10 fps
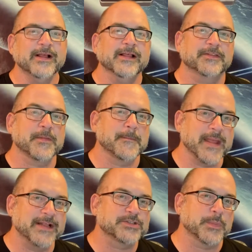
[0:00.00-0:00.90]
that the
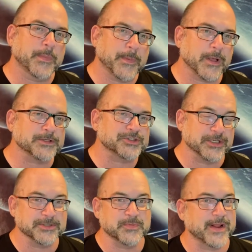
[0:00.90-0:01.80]
means of propulsion
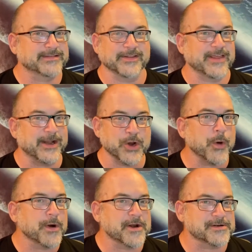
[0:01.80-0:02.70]
is means that they
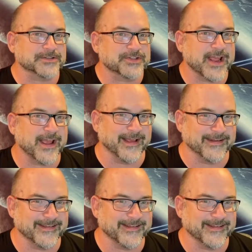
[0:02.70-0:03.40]
don't understand.